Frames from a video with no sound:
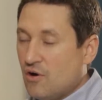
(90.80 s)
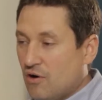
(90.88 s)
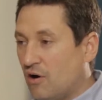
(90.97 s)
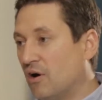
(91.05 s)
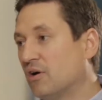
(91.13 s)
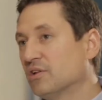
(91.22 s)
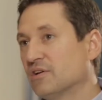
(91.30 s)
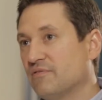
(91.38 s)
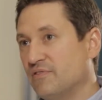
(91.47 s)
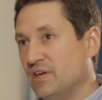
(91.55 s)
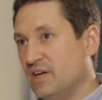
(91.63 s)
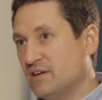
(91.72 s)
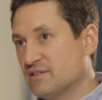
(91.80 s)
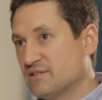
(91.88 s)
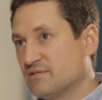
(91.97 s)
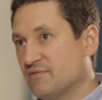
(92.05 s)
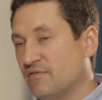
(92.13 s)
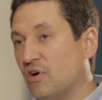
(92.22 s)
all of
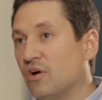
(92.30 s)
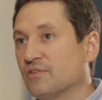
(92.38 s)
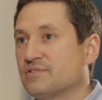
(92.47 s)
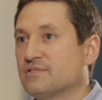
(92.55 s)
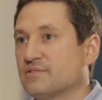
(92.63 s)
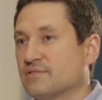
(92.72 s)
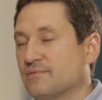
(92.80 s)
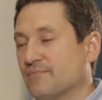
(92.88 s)
these faults